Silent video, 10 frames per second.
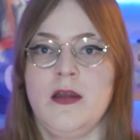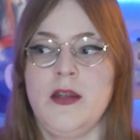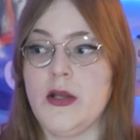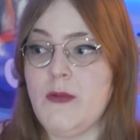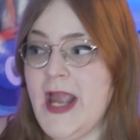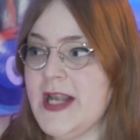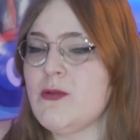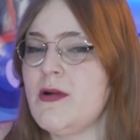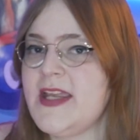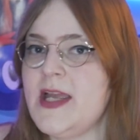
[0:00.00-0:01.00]
You know,
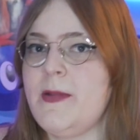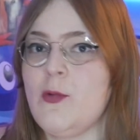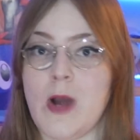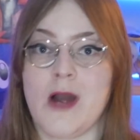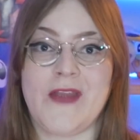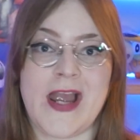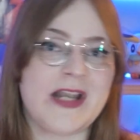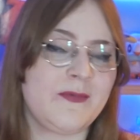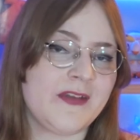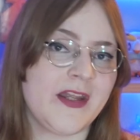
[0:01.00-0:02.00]
anyone keeping wild
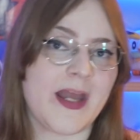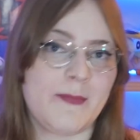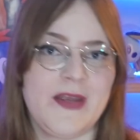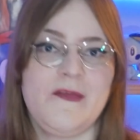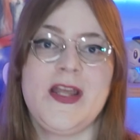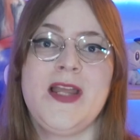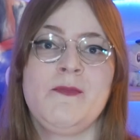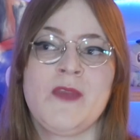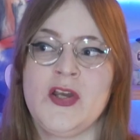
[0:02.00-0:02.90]
animals in captivity